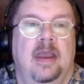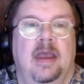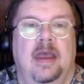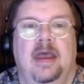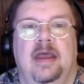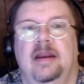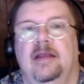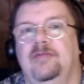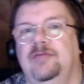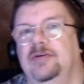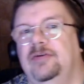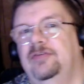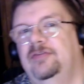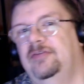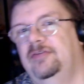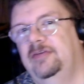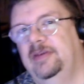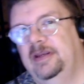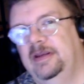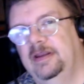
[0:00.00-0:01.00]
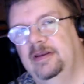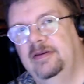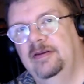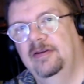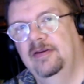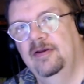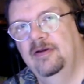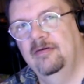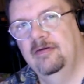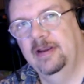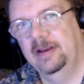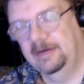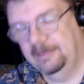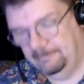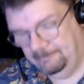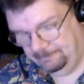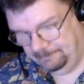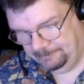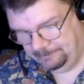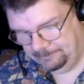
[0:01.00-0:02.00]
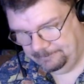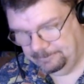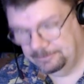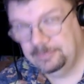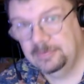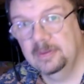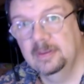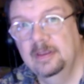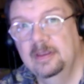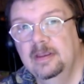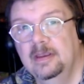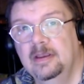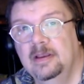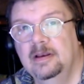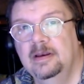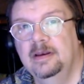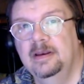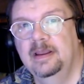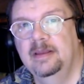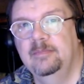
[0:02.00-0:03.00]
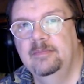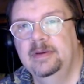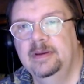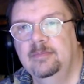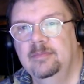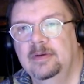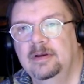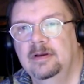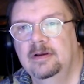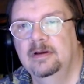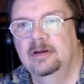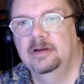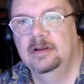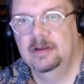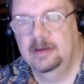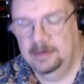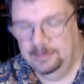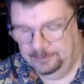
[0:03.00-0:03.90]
And I've just seen it. All right. Let me mark